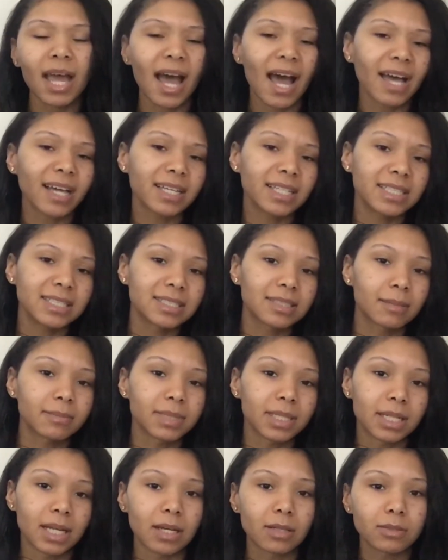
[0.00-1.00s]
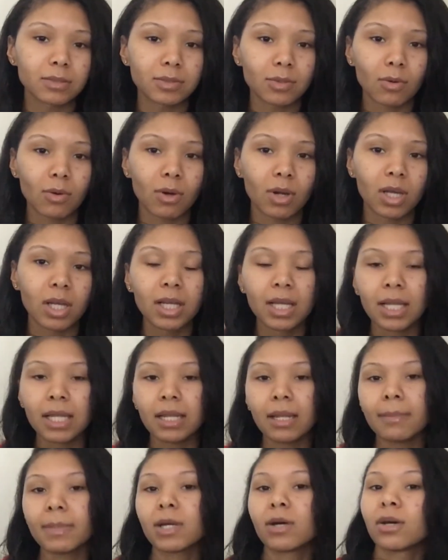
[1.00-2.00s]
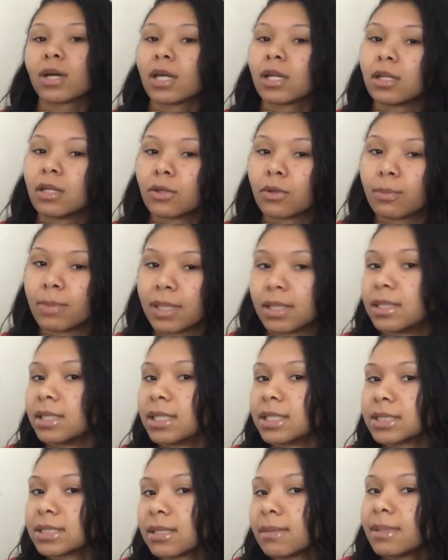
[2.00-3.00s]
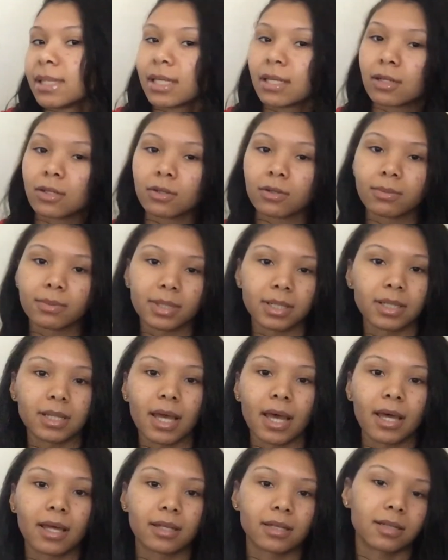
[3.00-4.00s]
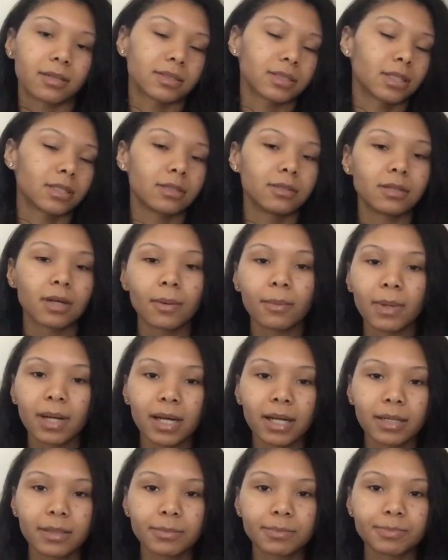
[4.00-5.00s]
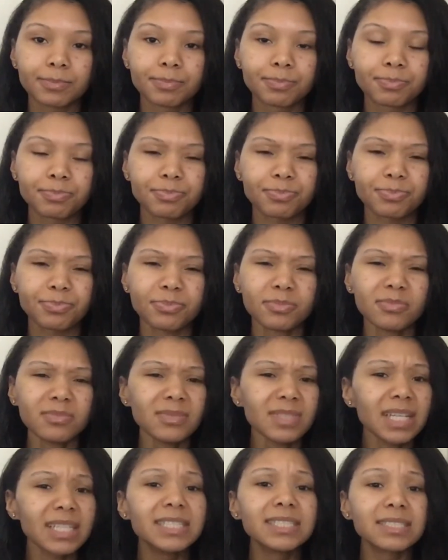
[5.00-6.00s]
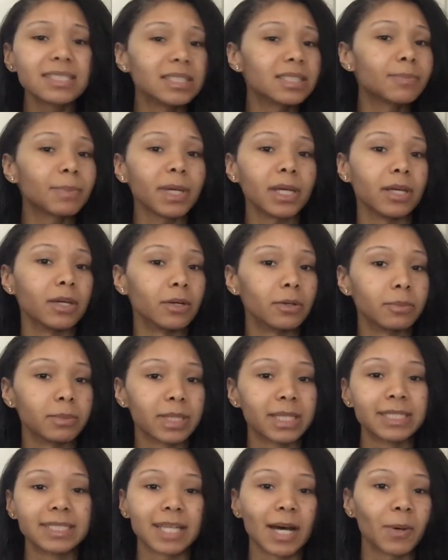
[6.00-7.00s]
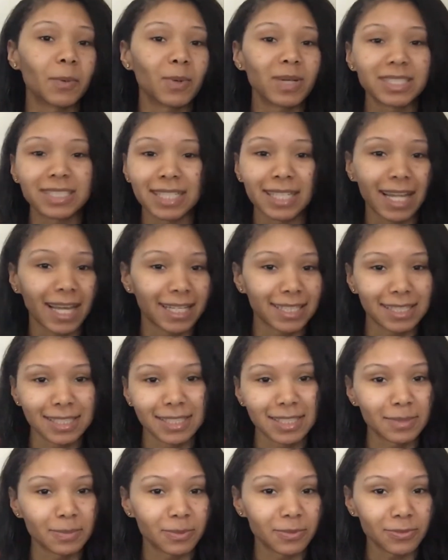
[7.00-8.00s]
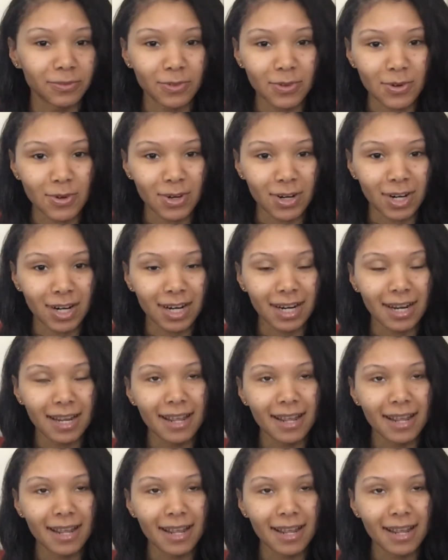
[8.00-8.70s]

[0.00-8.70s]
I could eat something else. Or let me go get a little bit of this. Let me get a little bit of that. And I was like, you know what? It's this pill, because I wasn't like this before.